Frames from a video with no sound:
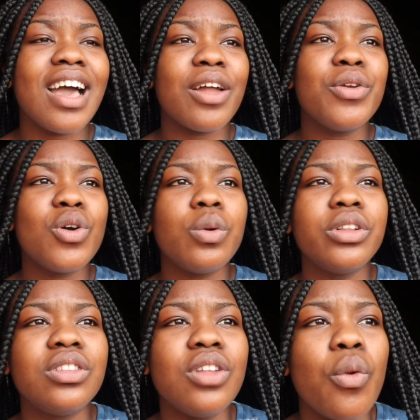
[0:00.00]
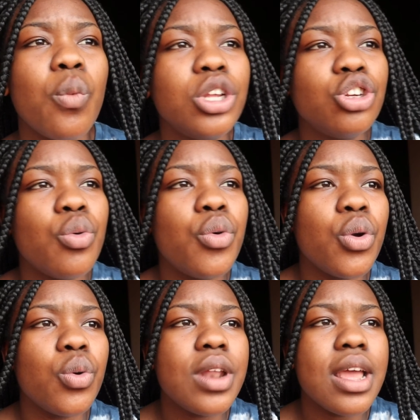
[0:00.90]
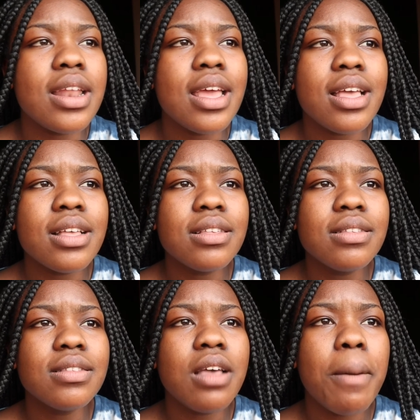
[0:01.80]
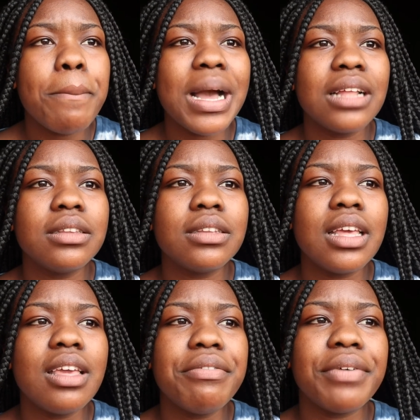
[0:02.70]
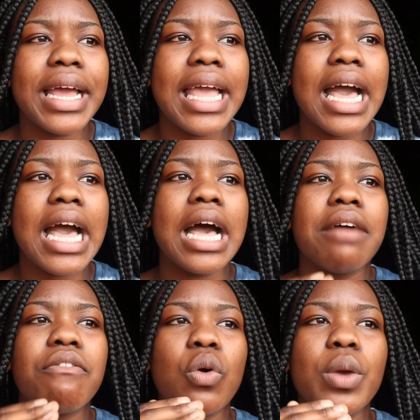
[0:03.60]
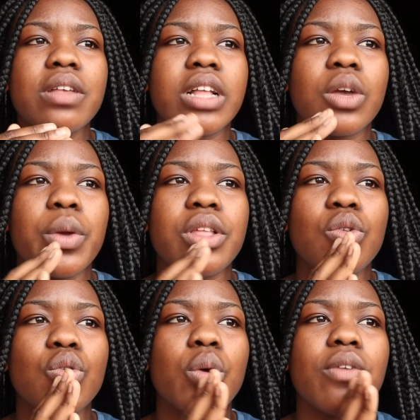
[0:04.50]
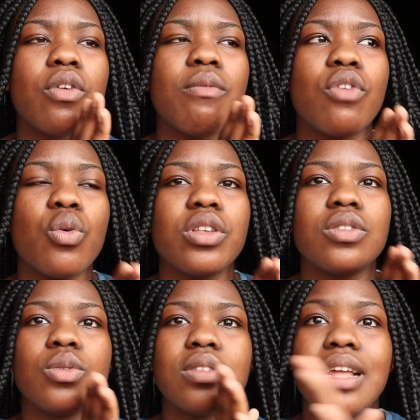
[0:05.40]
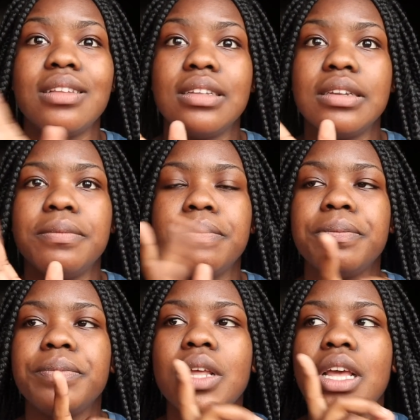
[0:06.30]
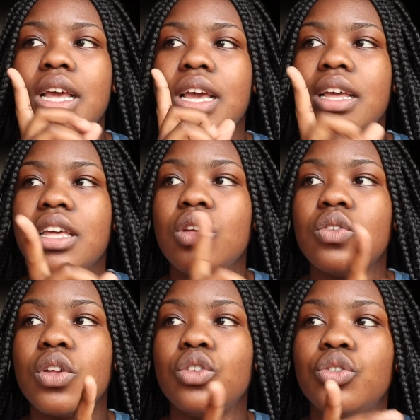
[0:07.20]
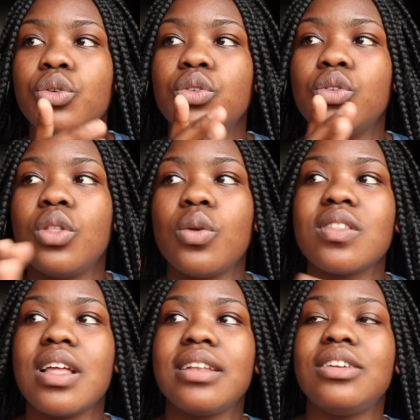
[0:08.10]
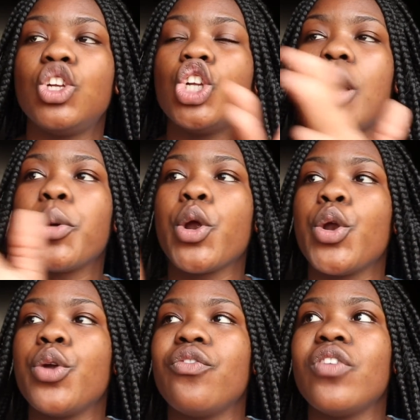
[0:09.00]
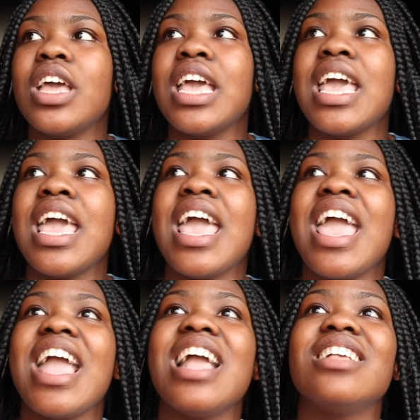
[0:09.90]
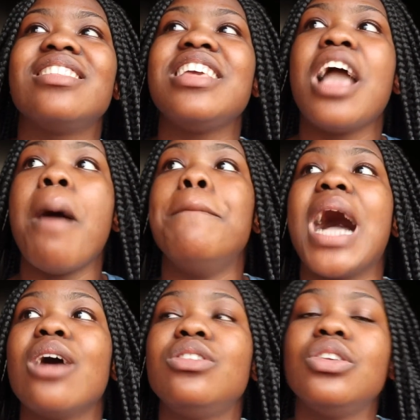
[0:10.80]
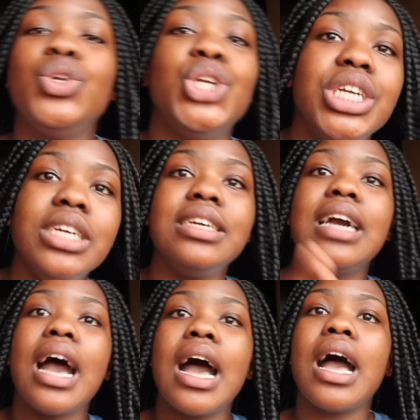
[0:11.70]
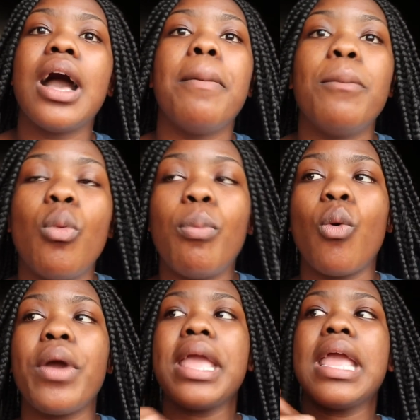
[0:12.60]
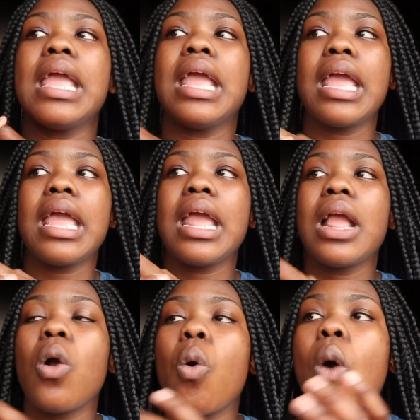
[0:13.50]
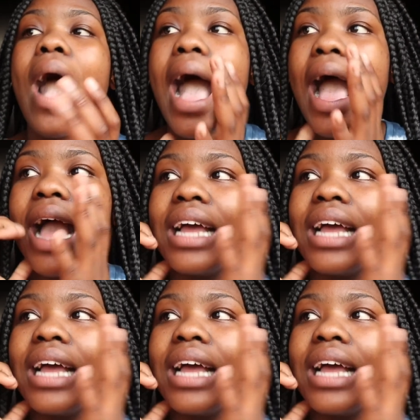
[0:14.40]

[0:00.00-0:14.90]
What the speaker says: I don't know which road it is, but Ivaya 4 ways, like when you're going from 4 ways to Santin, he used that juice. So there was that sharp curve. Is he about to jiga? Mu boy. Wow.